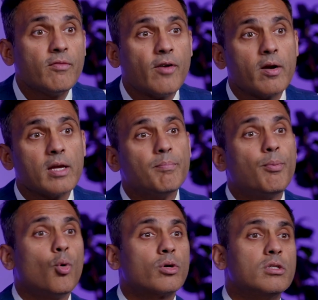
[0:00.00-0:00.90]
very
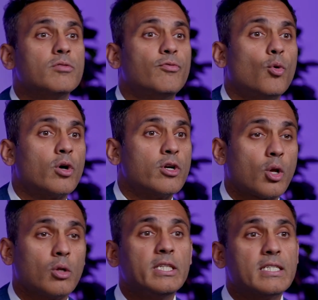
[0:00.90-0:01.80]
important for
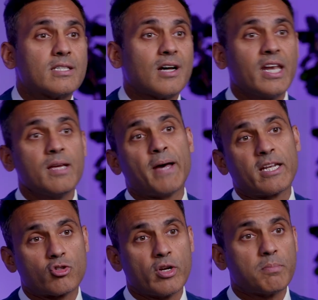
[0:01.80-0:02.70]
not only designing
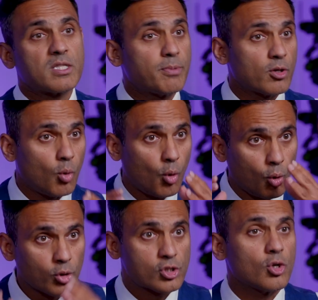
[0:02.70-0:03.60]
better treatments, but
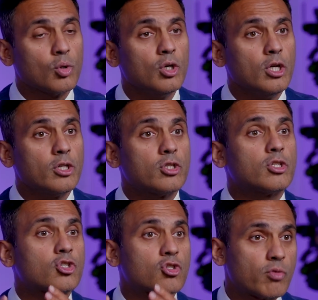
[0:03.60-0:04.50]
also to
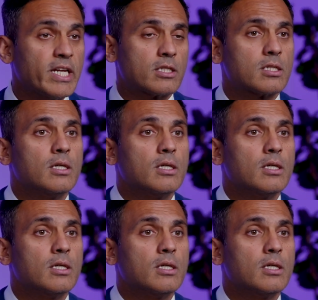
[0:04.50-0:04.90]
treat